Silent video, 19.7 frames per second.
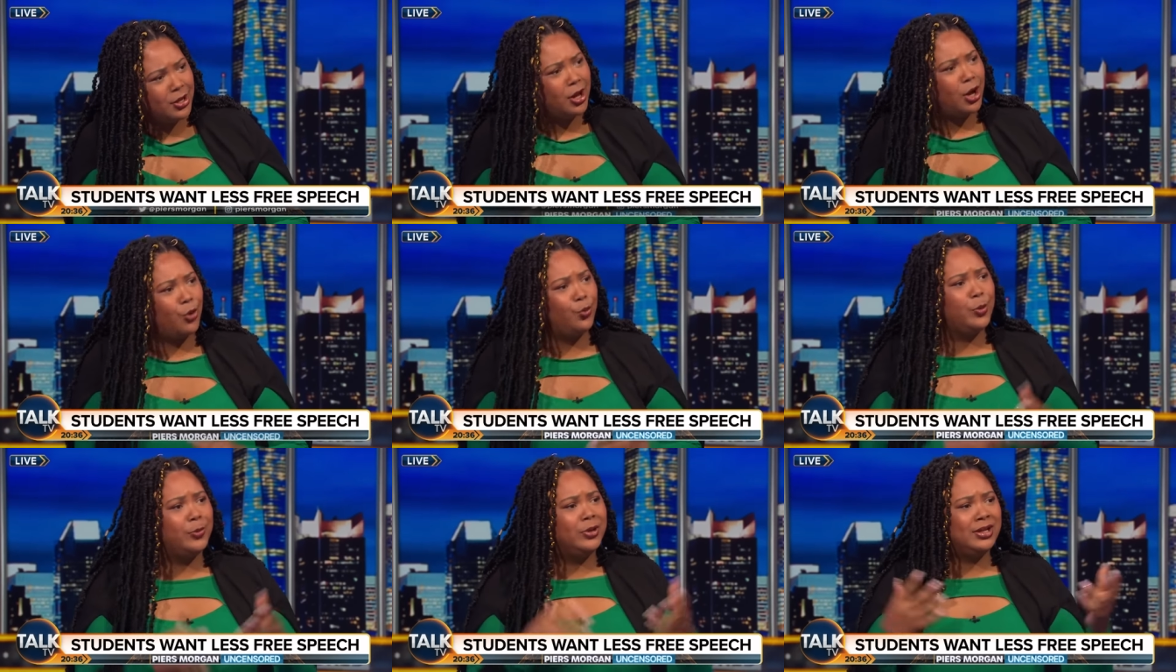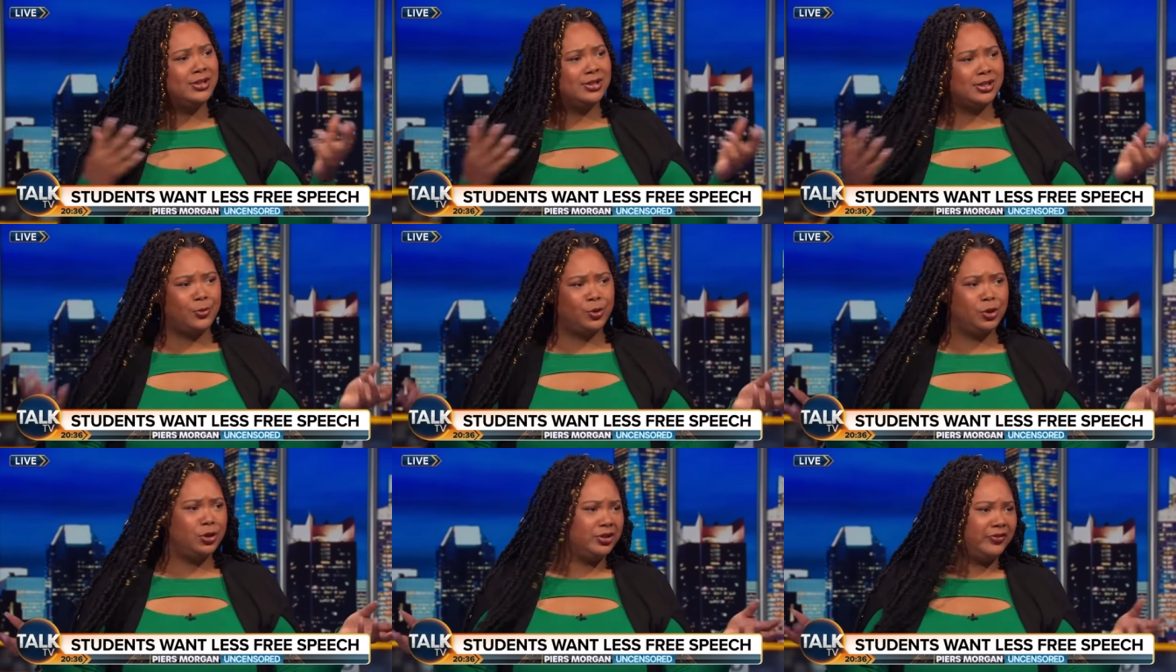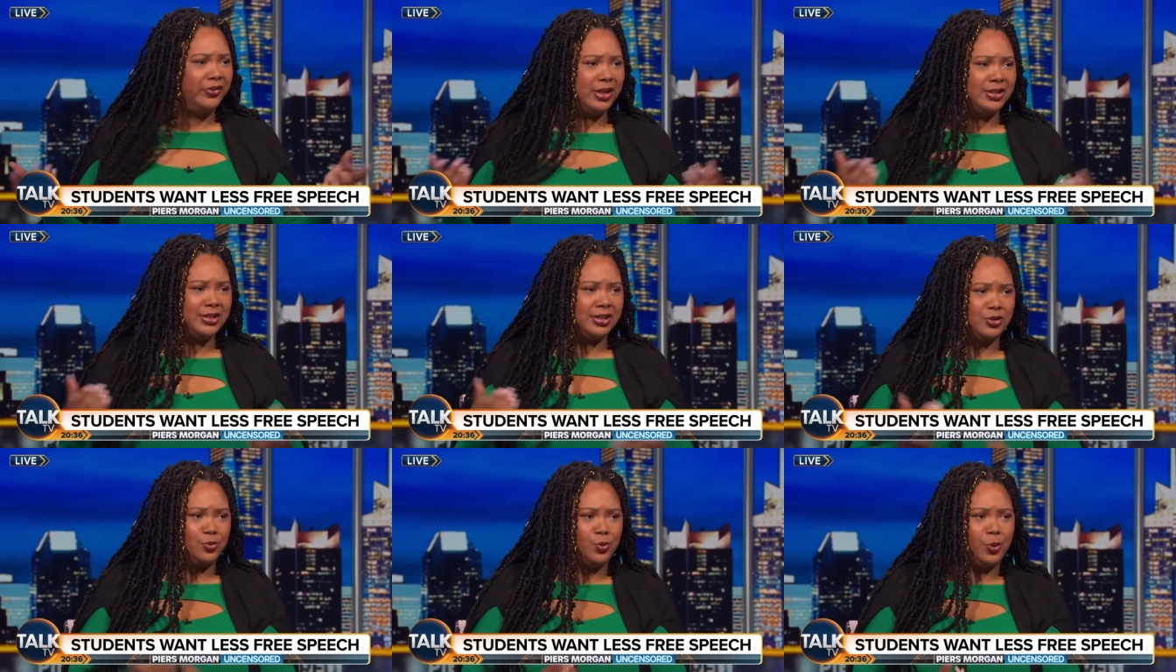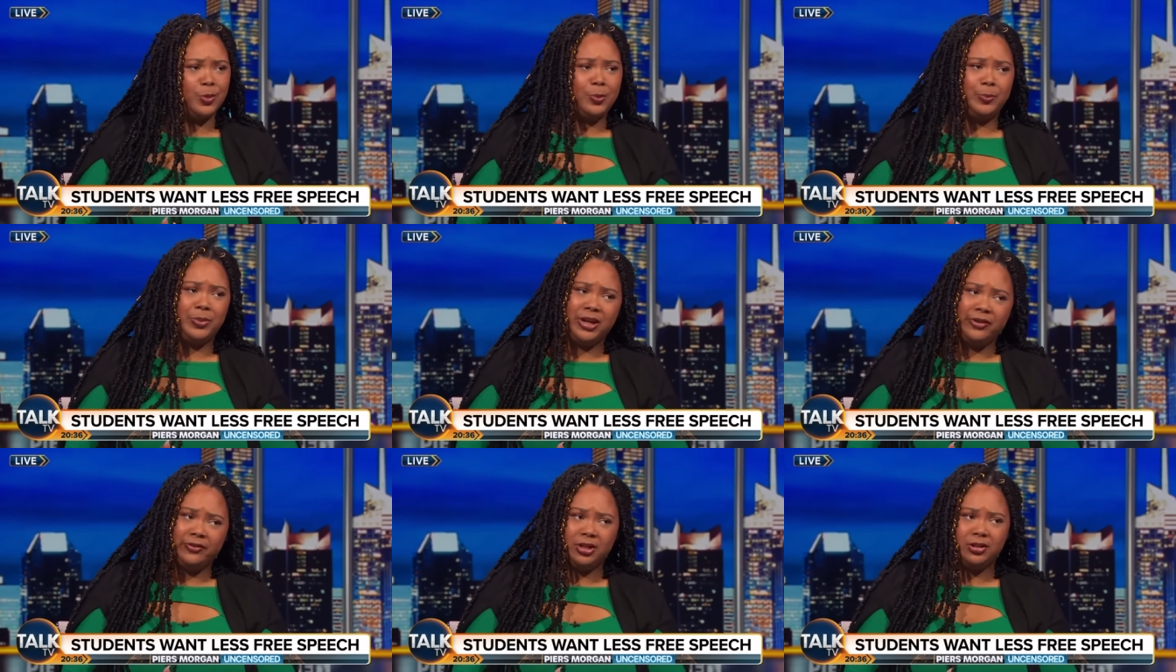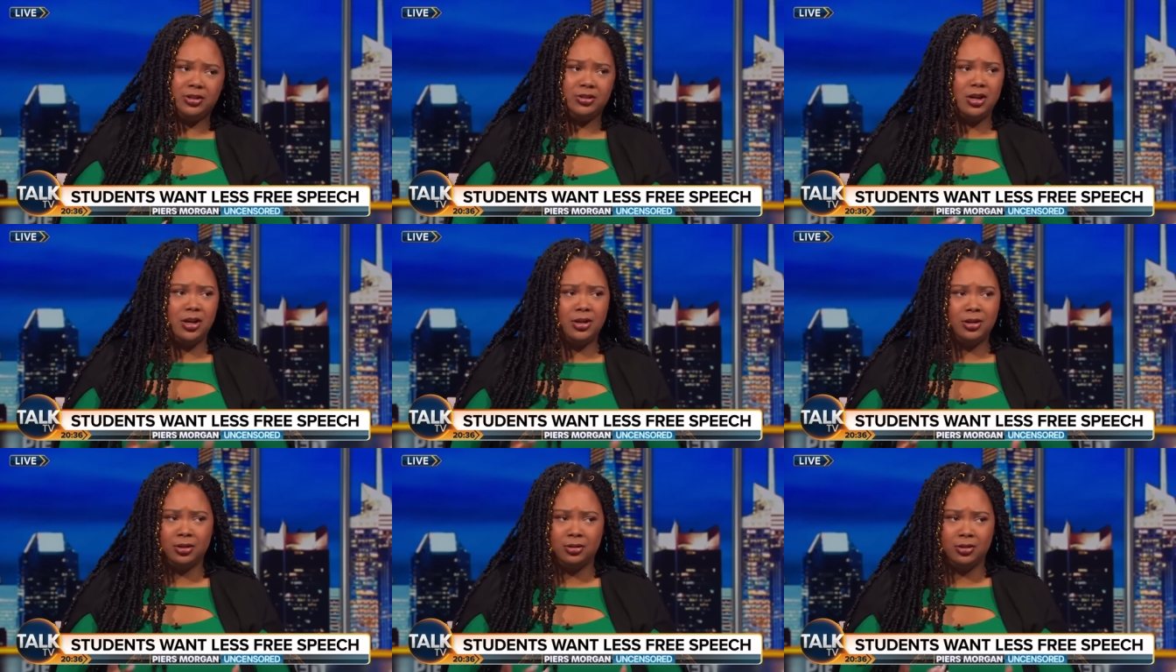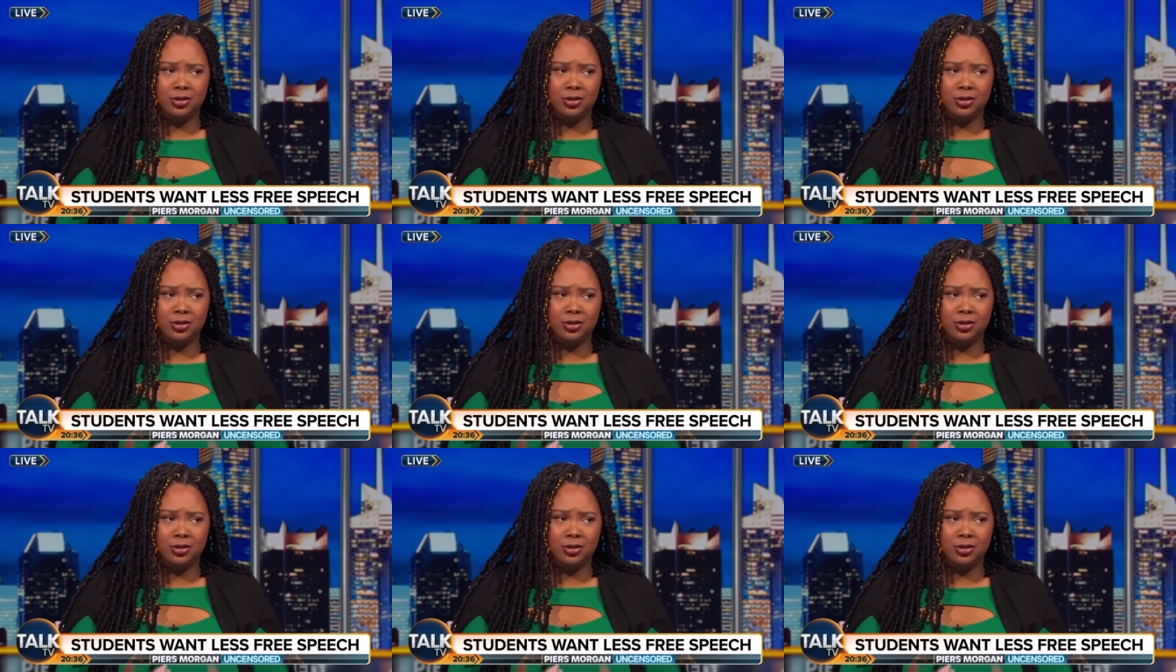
A woman is someone who defines as a woman, period, done.